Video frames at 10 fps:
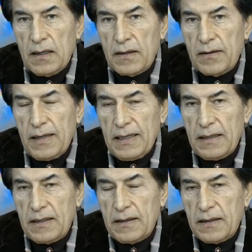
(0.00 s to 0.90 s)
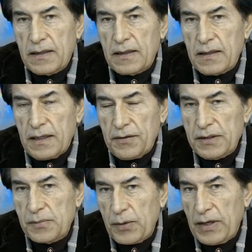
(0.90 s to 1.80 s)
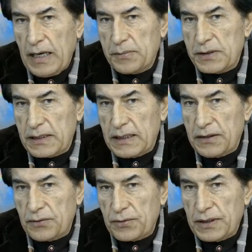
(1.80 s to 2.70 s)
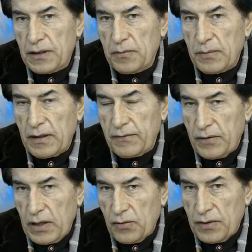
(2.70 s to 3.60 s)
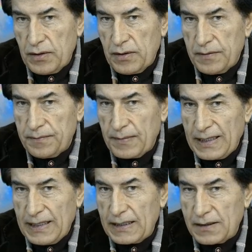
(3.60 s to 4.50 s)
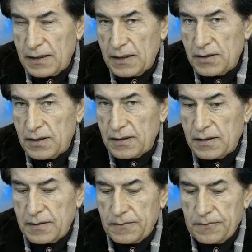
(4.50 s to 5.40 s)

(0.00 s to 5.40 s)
then there is perhaps a realm of our existence